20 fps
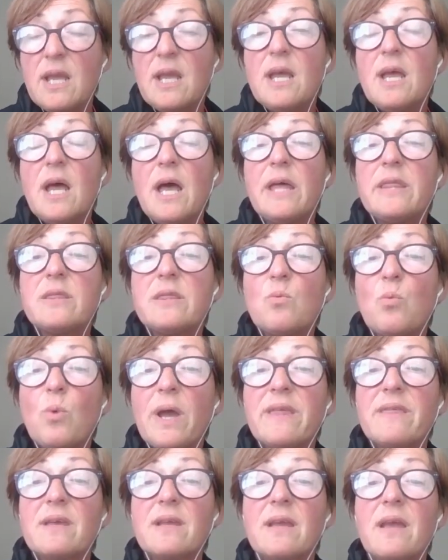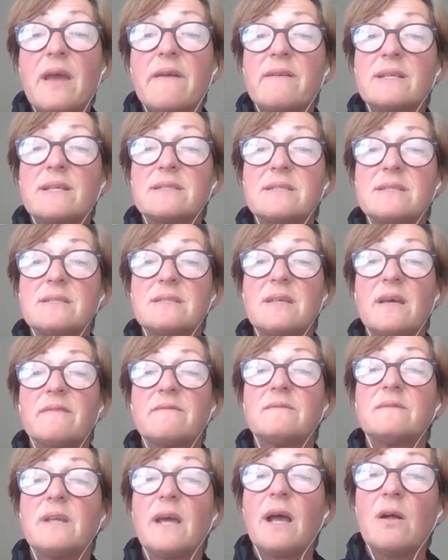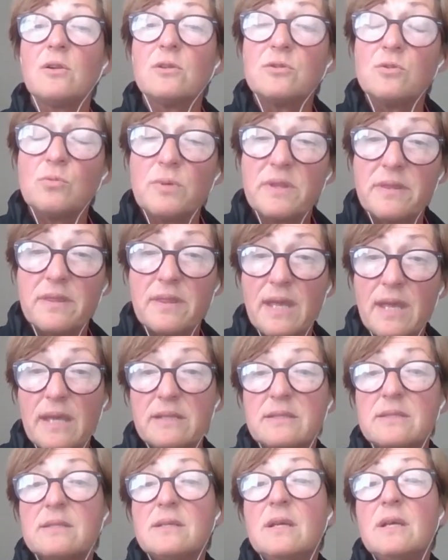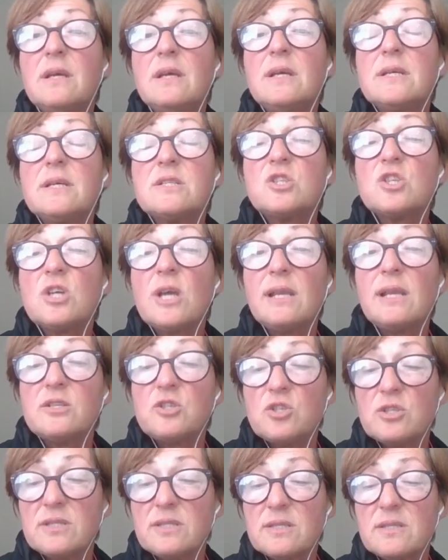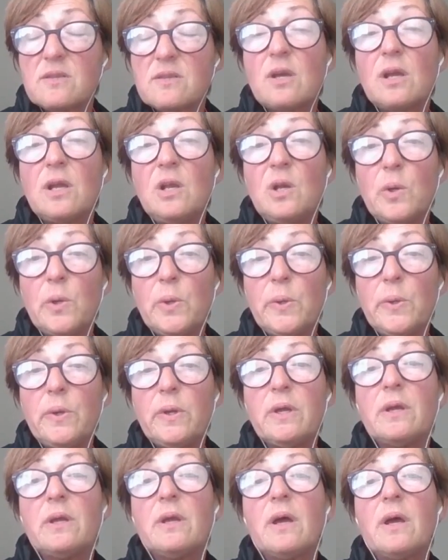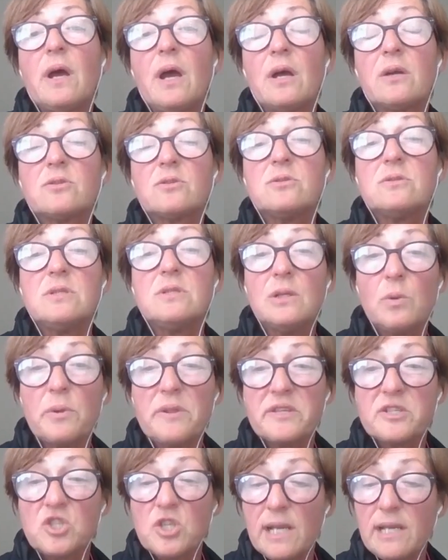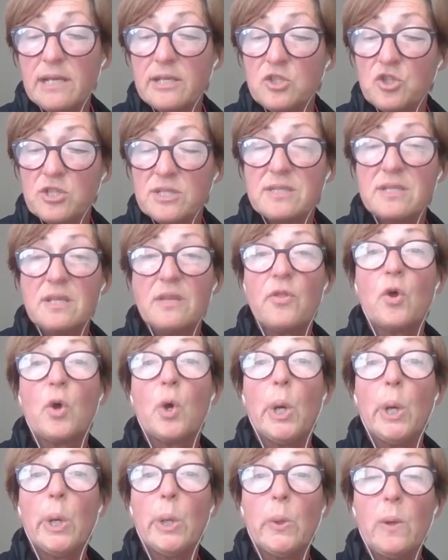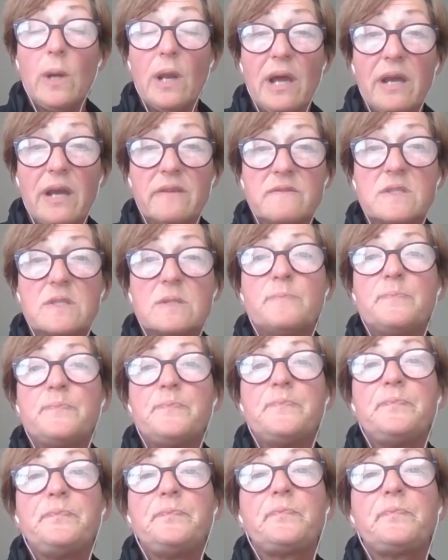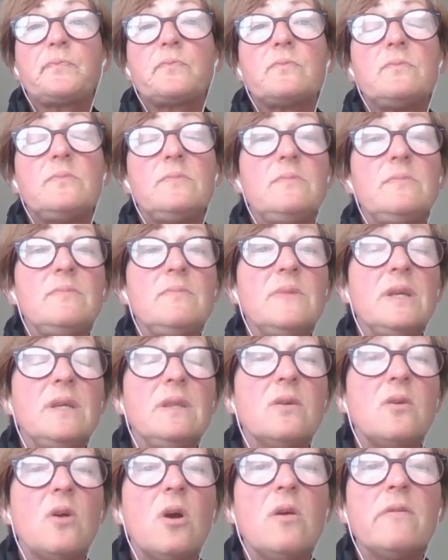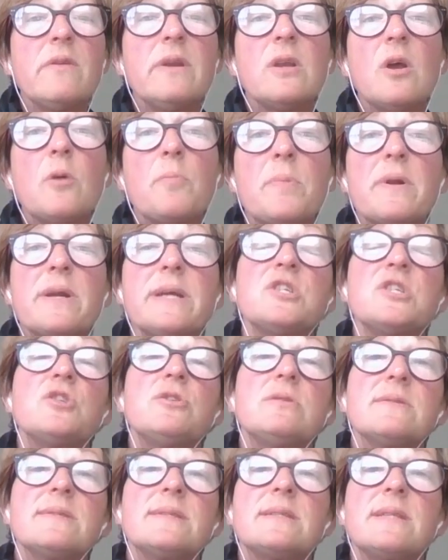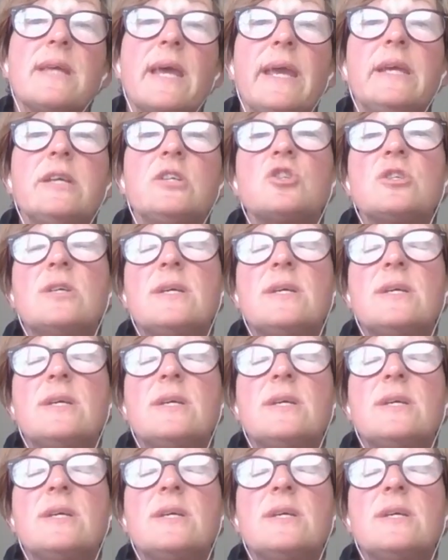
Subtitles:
and the way the characters have dealt with that challenges, they learn how to deal with challenges in their own lives. In the concrete operational stage,